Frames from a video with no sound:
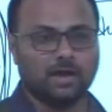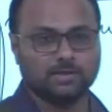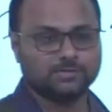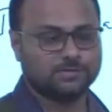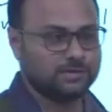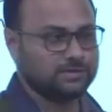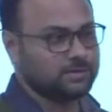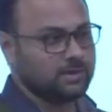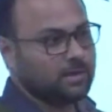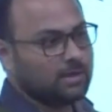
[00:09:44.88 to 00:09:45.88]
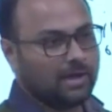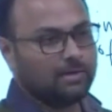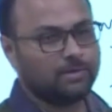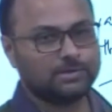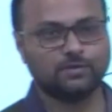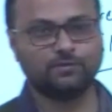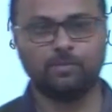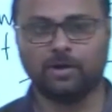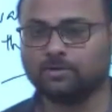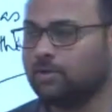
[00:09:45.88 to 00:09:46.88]
caste, sex and place of
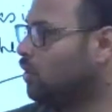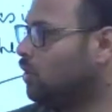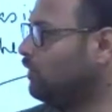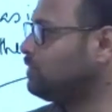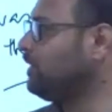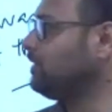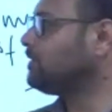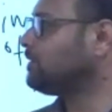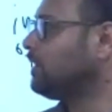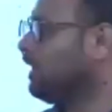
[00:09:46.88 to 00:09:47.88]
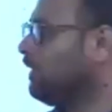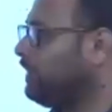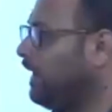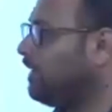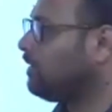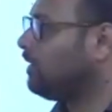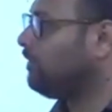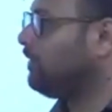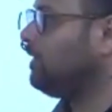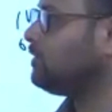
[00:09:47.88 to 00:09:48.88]
birth, which means that there